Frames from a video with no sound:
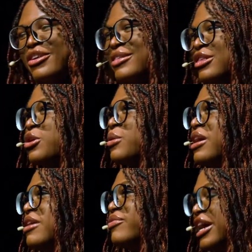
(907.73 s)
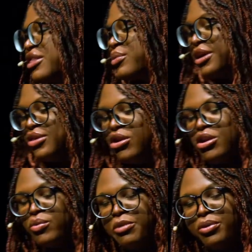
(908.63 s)
And so that's when I
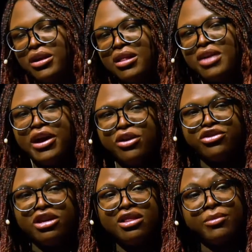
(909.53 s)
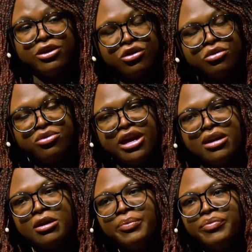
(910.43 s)
started really putting a lot of energy into my YouTube
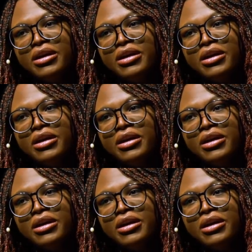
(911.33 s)
channel.